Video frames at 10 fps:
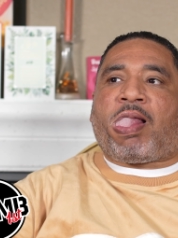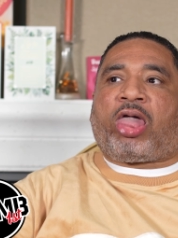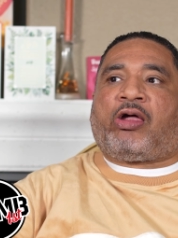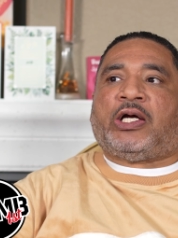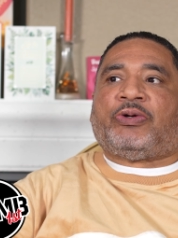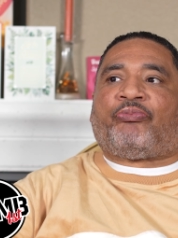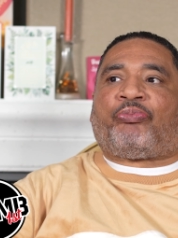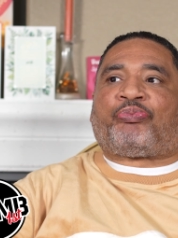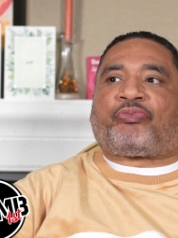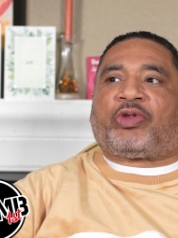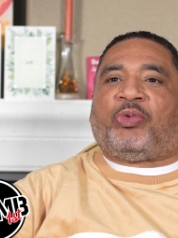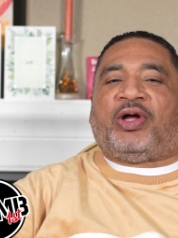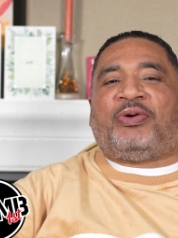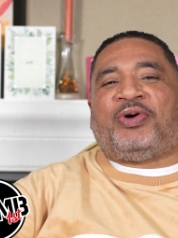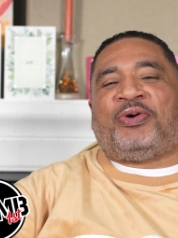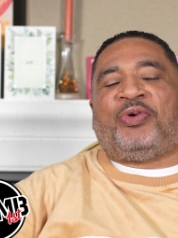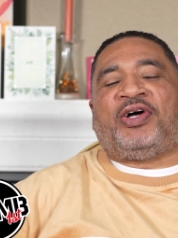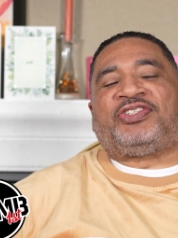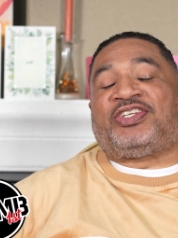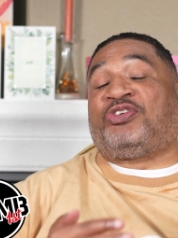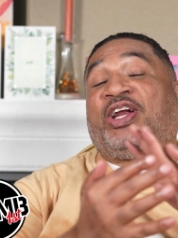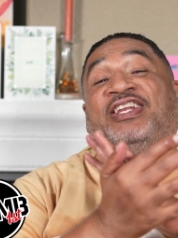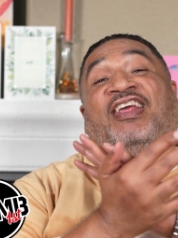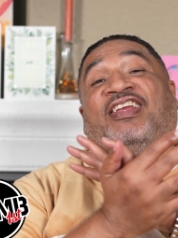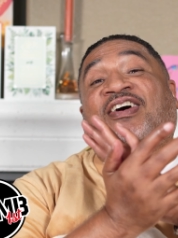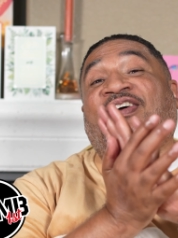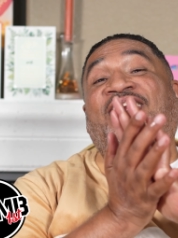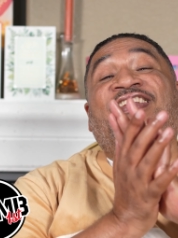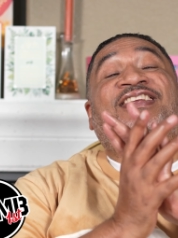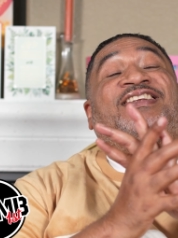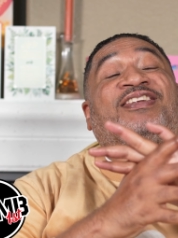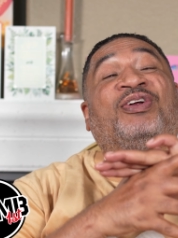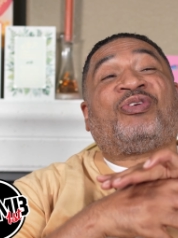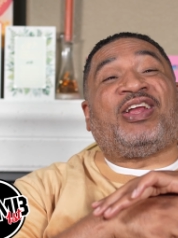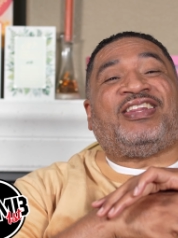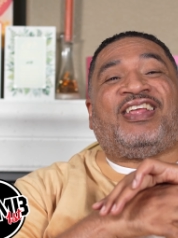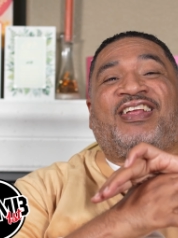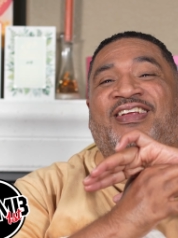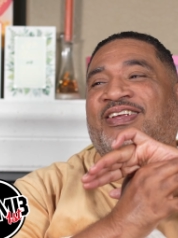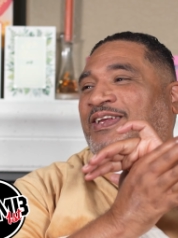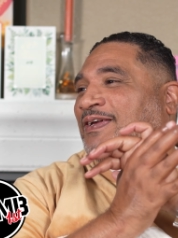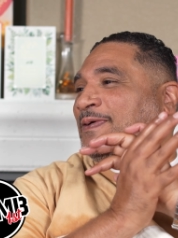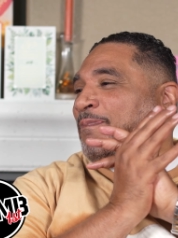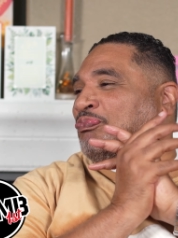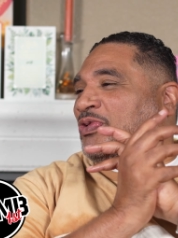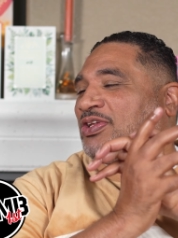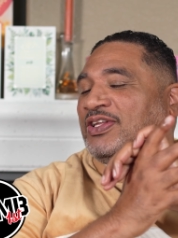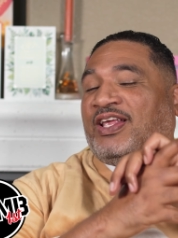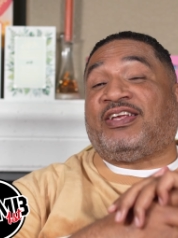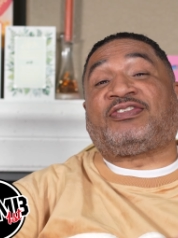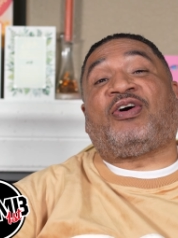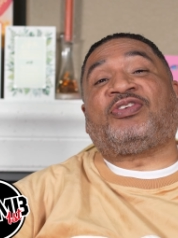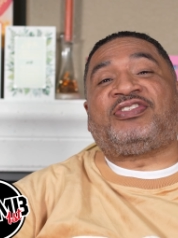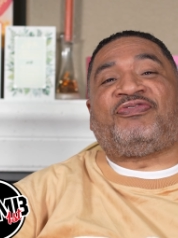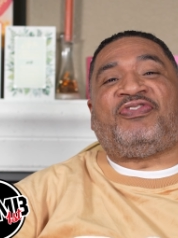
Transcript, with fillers: get going? Well, well, well, it's a great day, y'all. It is a great day. Today is August the